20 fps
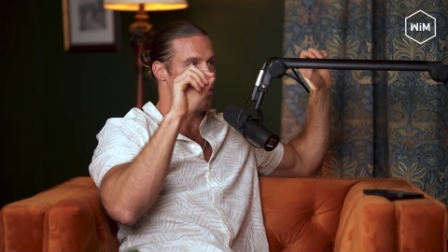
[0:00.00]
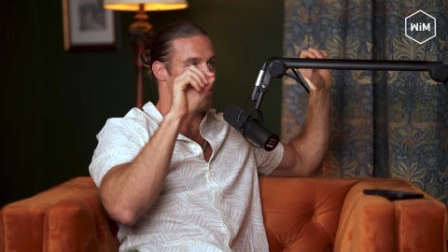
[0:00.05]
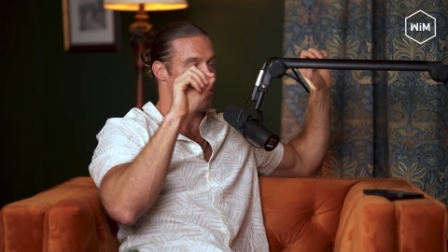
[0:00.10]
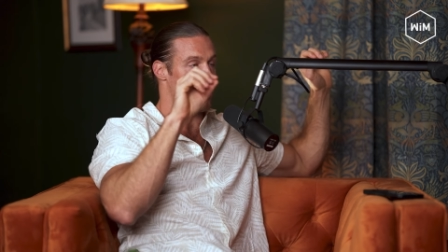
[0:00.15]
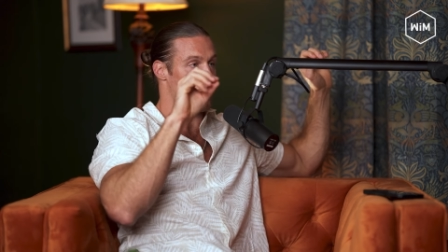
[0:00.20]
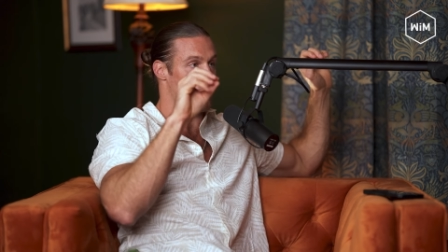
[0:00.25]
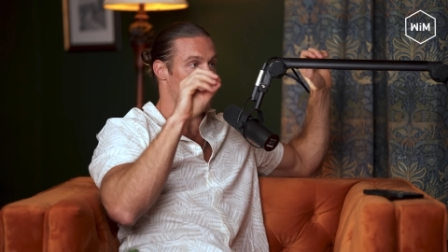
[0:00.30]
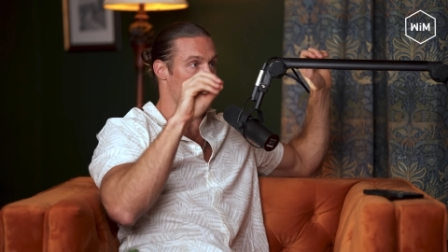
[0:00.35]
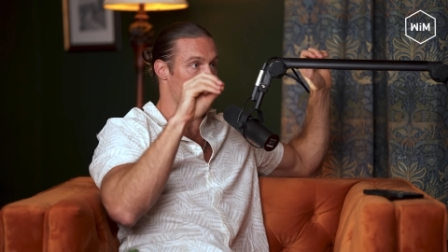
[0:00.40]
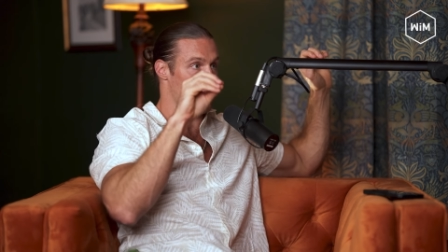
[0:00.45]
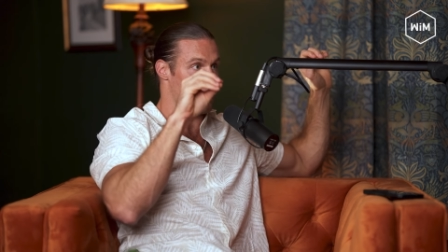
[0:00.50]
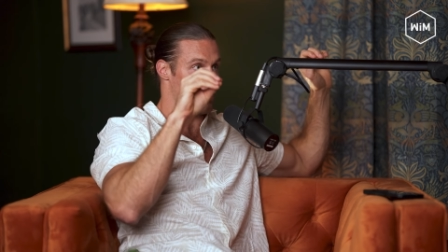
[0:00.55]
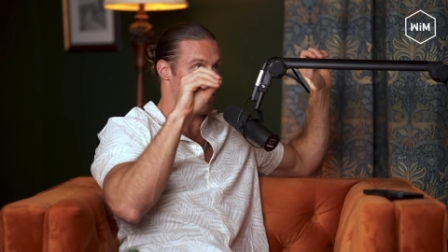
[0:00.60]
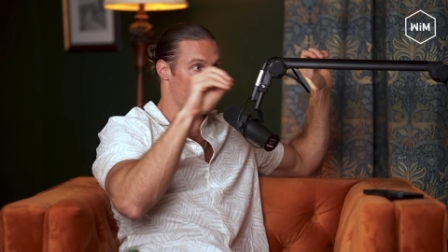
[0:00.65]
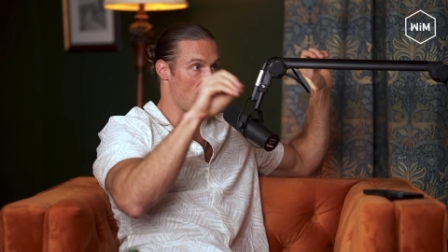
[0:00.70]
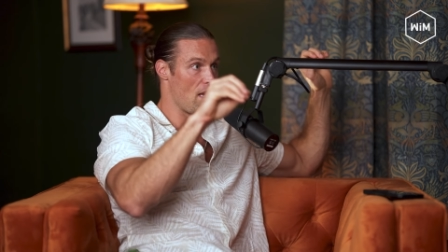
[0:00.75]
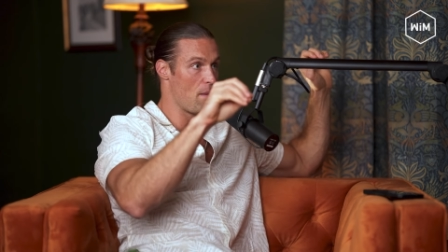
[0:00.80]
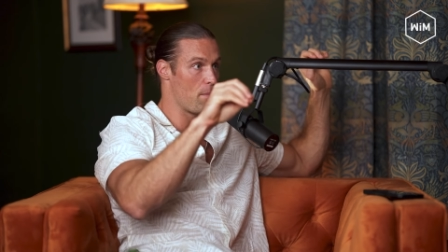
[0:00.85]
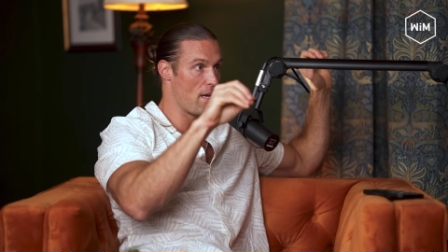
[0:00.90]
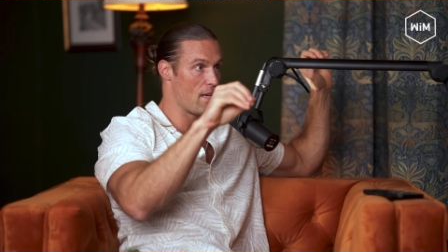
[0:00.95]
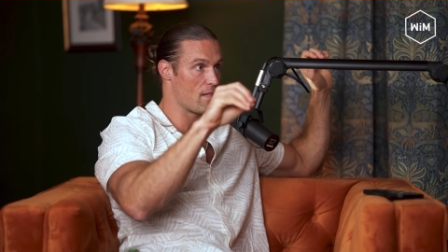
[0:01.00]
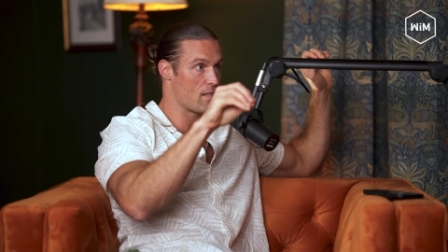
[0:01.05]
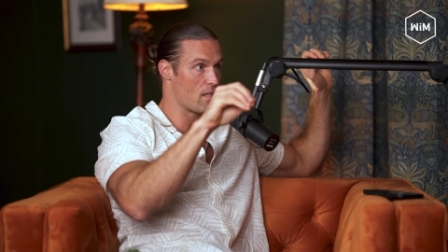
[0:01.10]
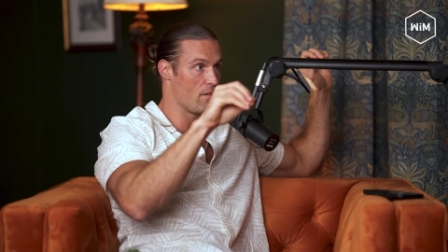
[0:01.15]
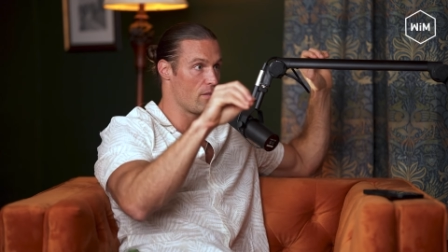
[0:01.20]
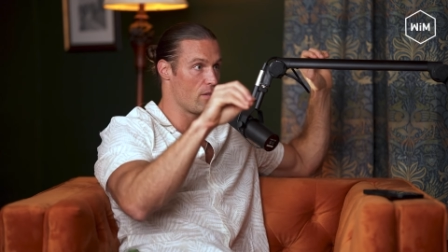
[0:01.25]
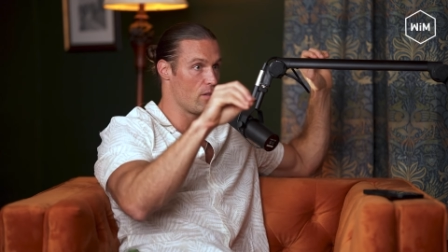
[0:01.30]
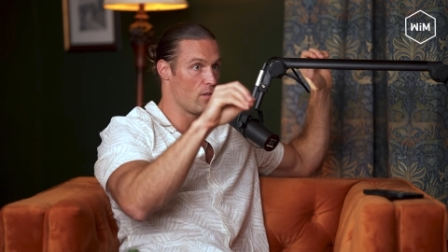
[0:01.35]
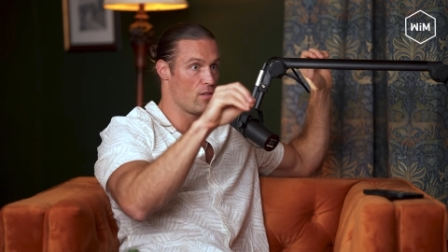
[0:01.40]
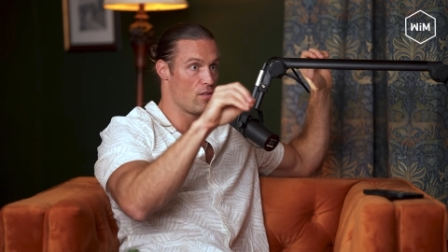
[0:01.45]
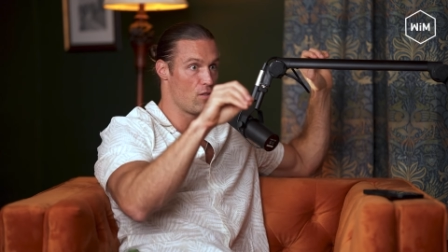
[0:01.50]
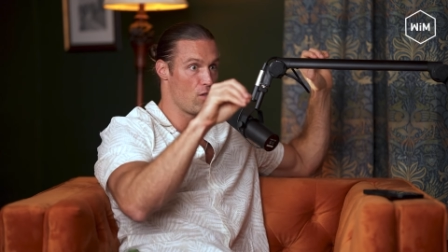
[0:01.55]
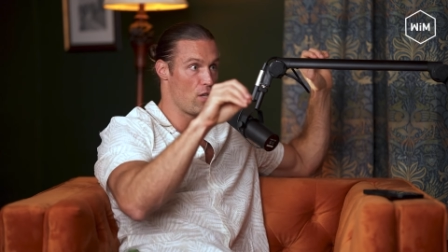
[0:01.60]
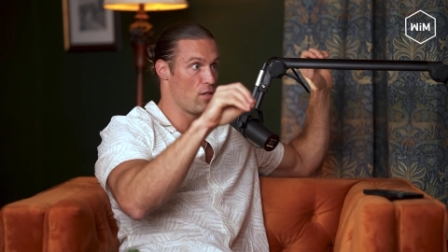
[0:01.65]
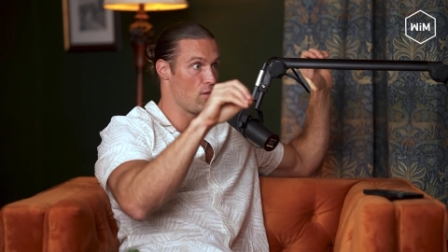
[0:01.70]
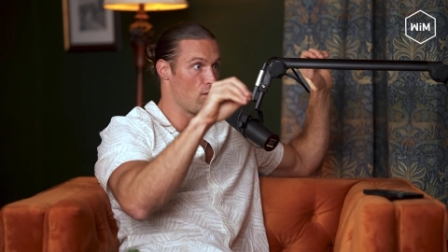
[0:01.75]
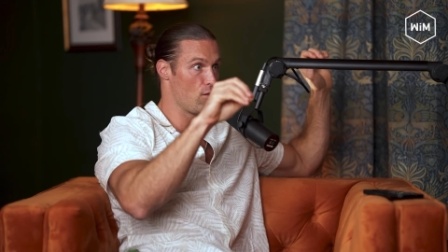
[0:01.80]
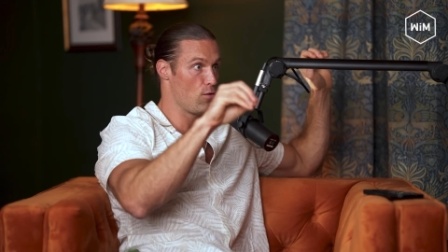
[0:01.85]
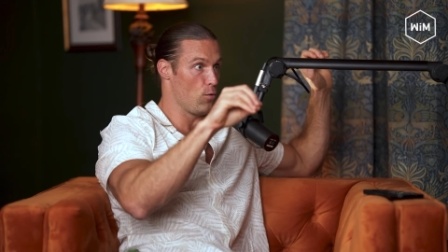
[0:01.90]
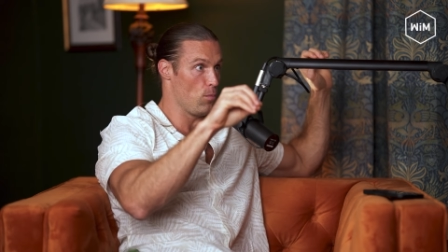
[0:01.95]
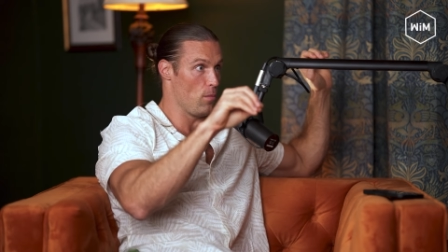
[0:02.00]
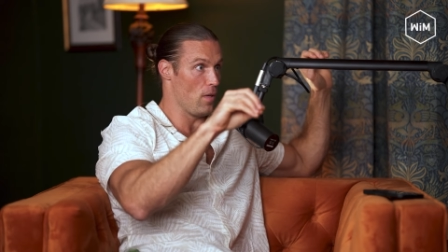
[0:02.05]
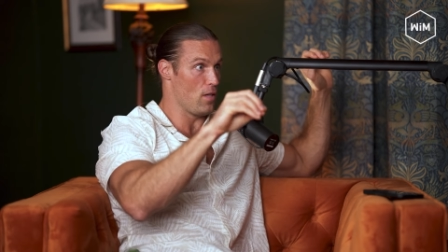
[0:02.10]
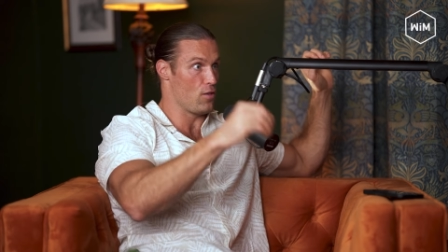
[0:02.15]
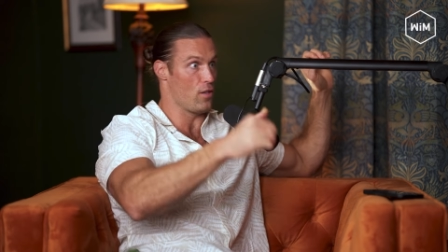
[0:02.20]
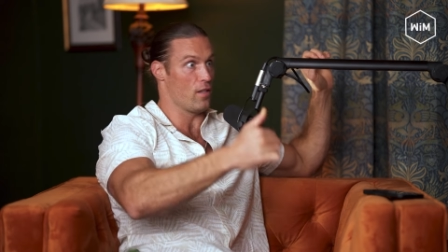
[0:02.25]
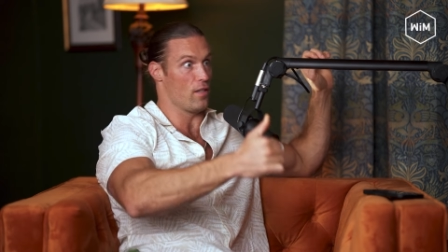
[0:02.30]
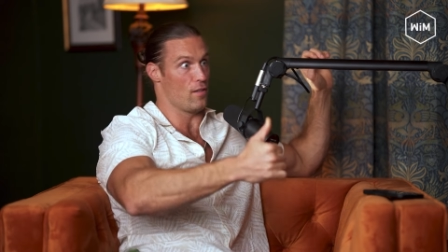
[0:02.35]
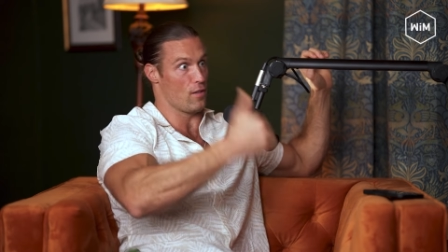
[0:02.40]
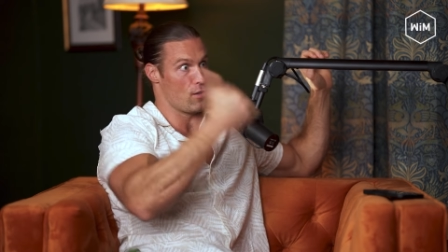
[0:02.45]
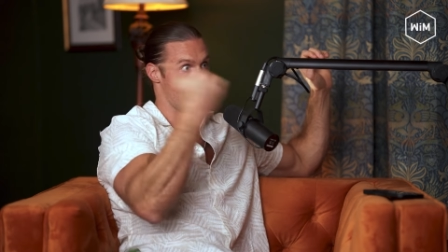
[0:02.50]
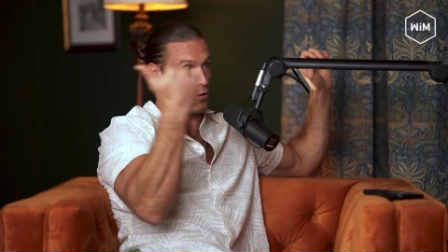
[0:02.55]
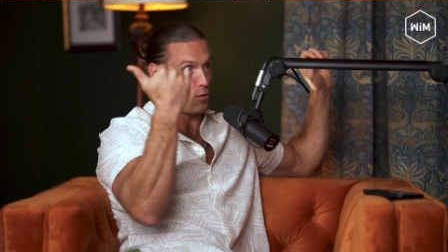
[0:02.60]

something inside that basket of goods changes too much, it gets